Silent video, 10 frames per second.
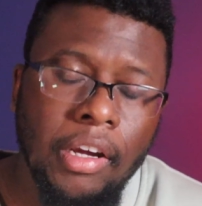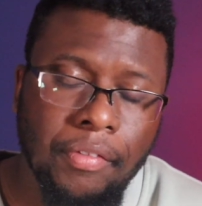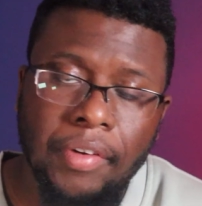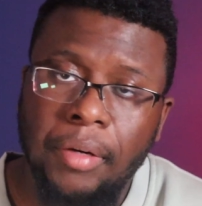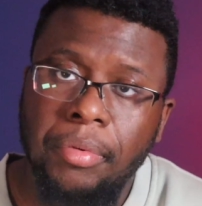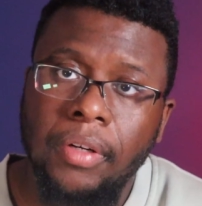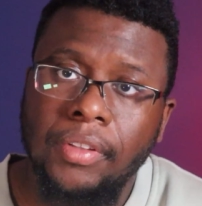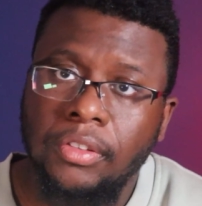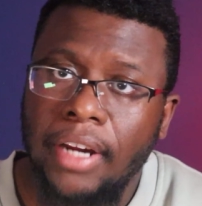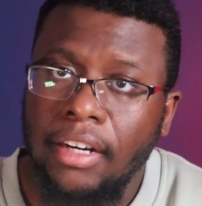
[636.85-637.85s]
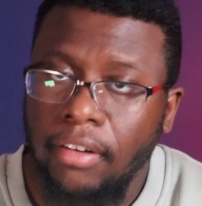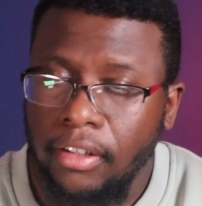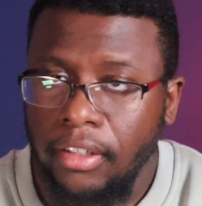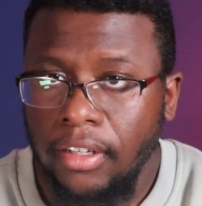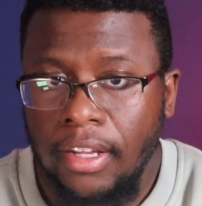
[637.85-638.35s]
We have a very proven track
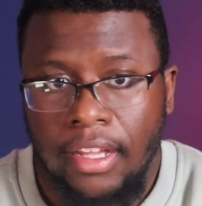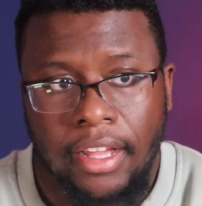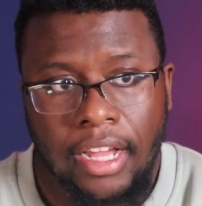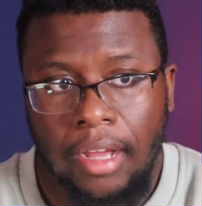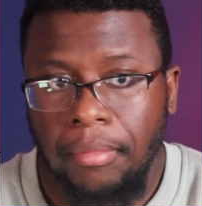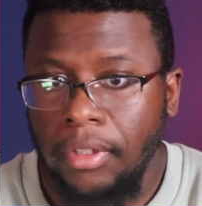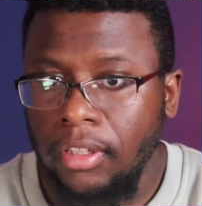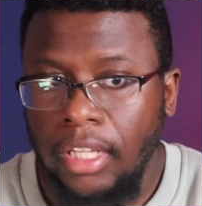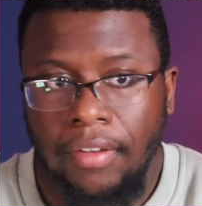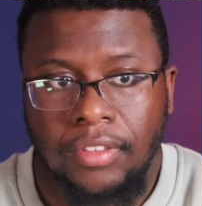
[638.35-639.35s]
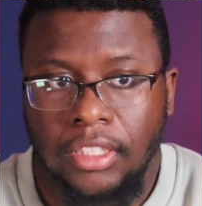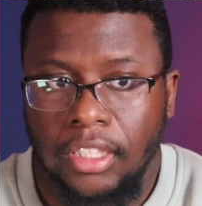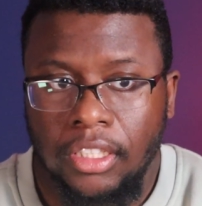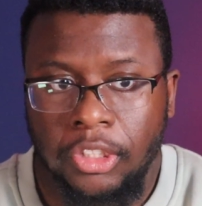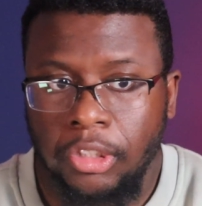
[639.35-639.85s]
record. Love
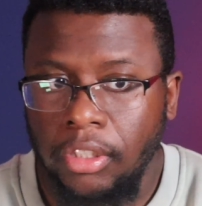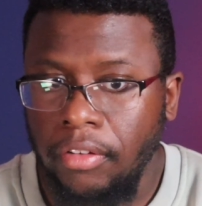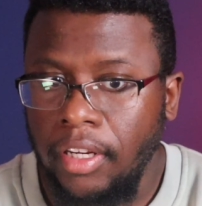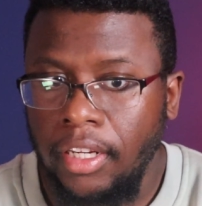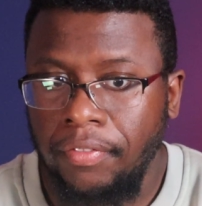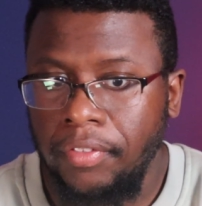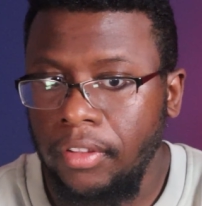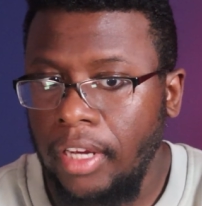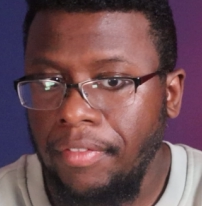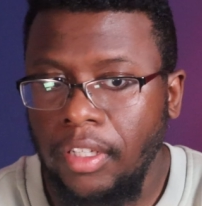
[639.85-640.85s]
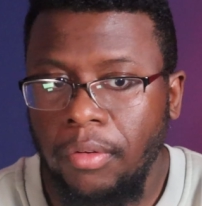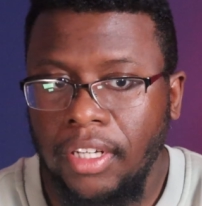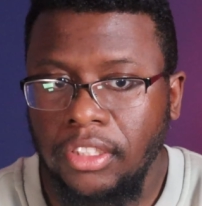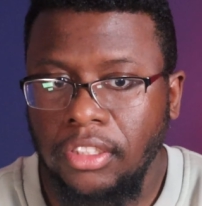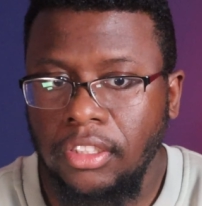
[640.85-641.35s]
to show you if you have any
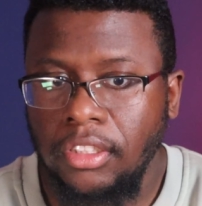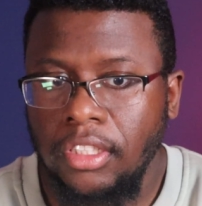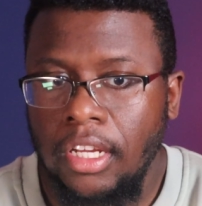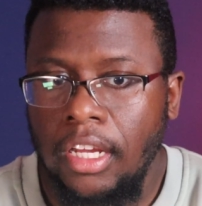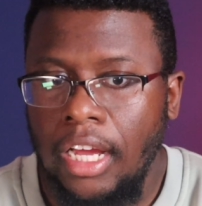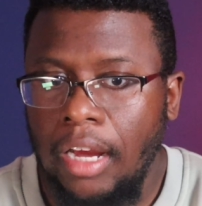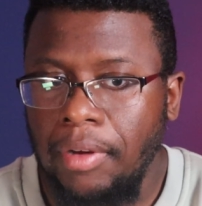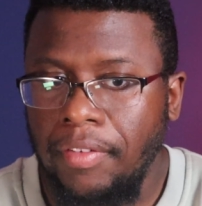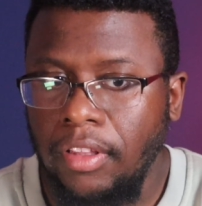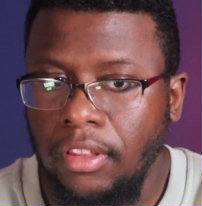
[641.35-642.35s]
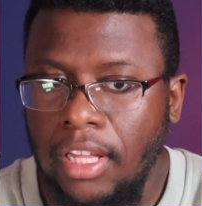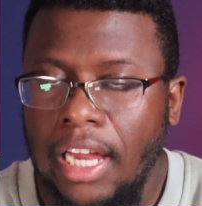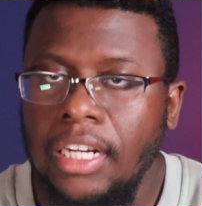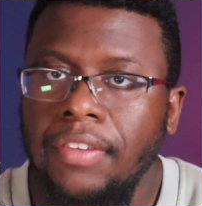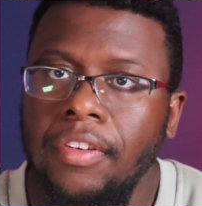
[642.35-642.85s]
questions. We have a
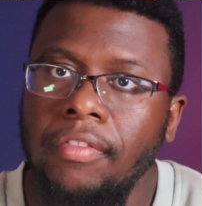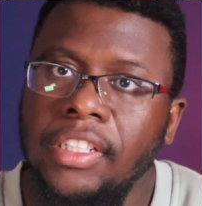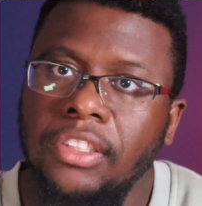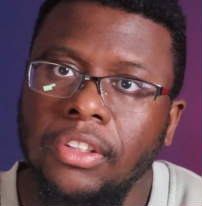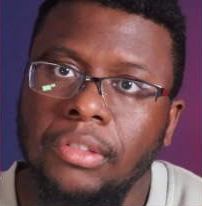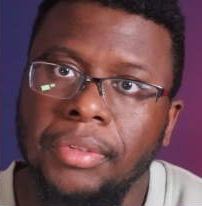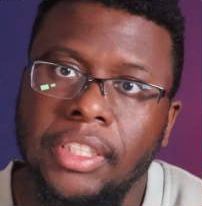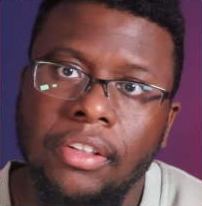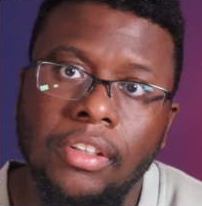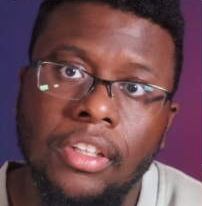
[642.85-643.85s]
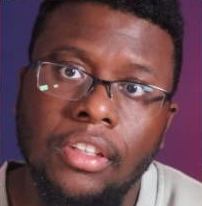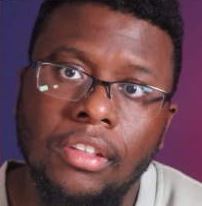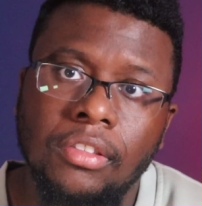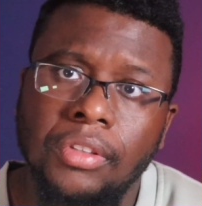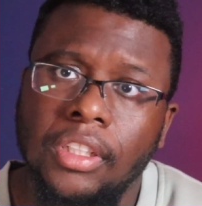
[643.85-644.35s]
lot of different research material you can
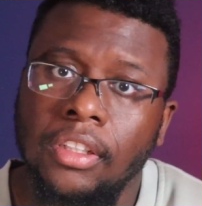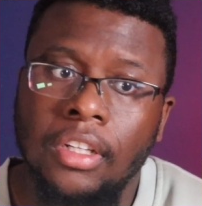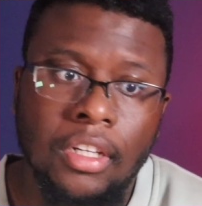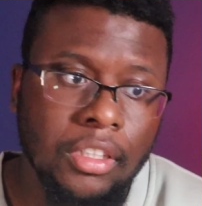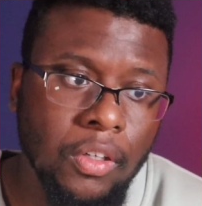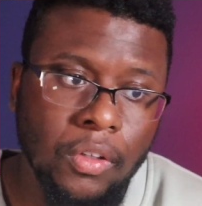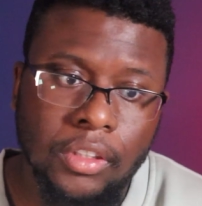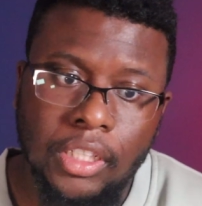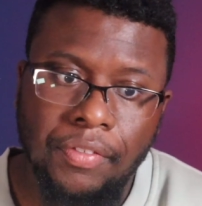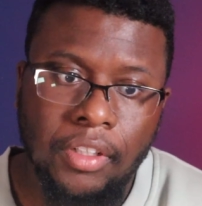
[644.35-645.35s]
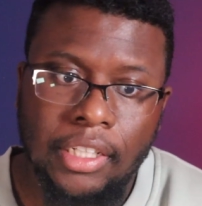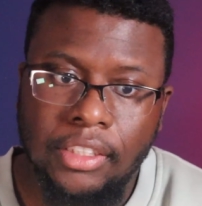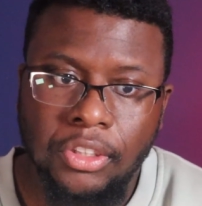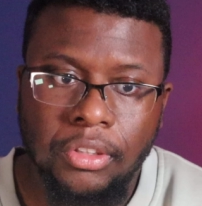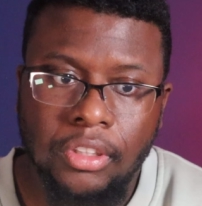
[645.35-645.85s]
use. We can go and give you, I
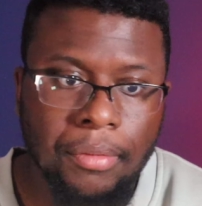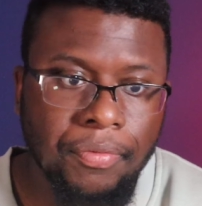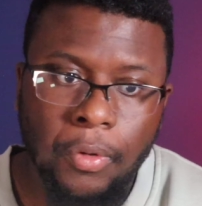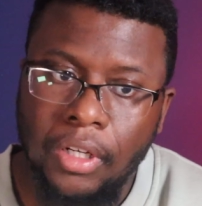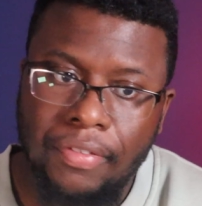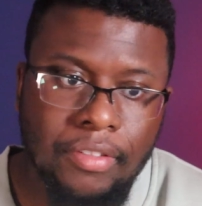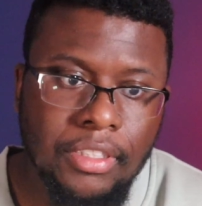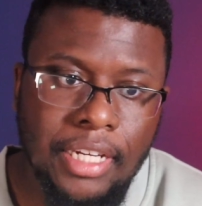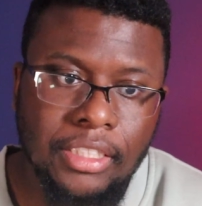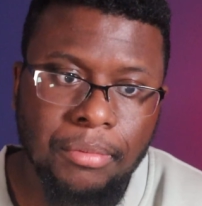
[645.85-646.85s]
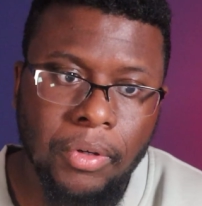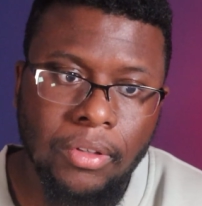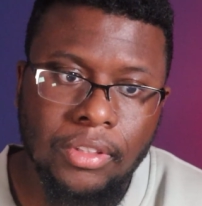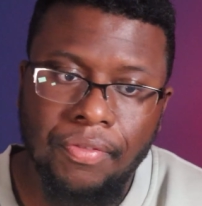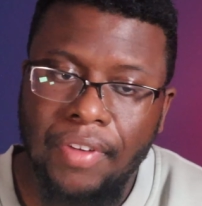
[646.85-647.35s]
can shoot you up 40, 50
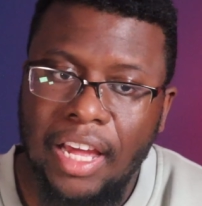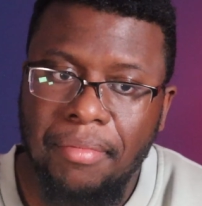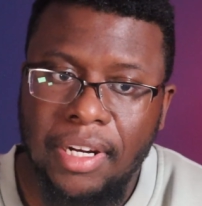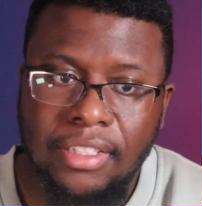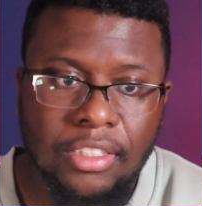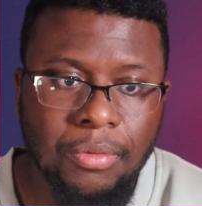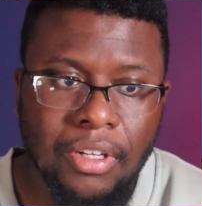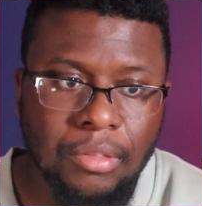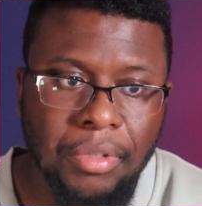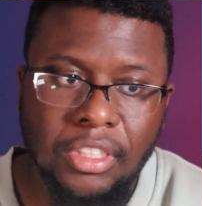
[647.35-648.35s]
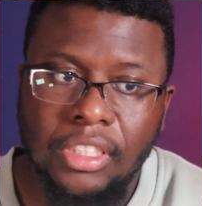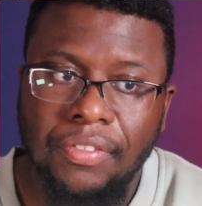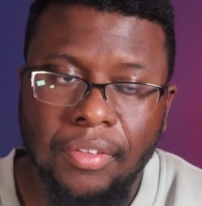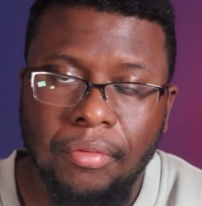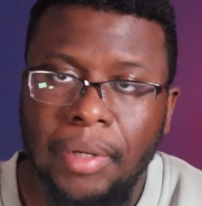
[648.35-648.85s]
testimonials in 5 minutes, as well as a bunch of
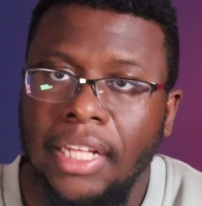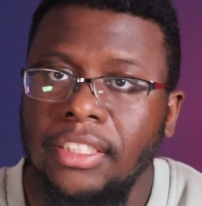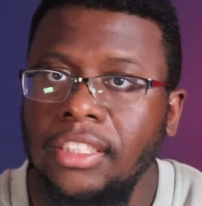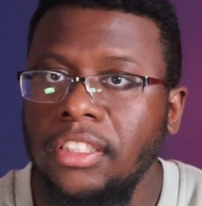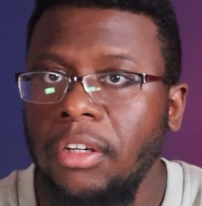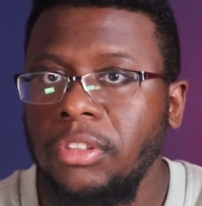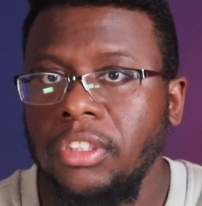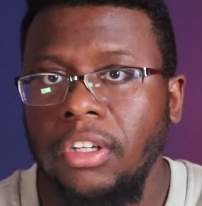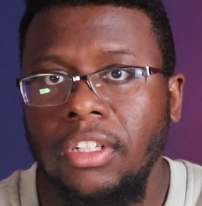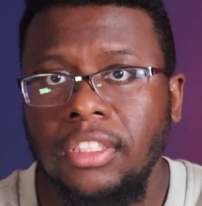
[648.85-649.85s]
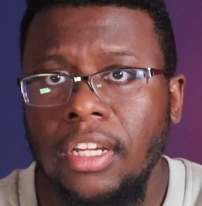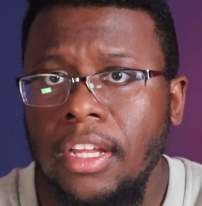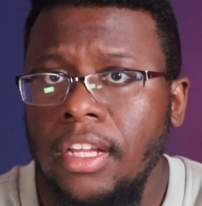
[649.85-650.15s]
different behind the scenes coaching calls.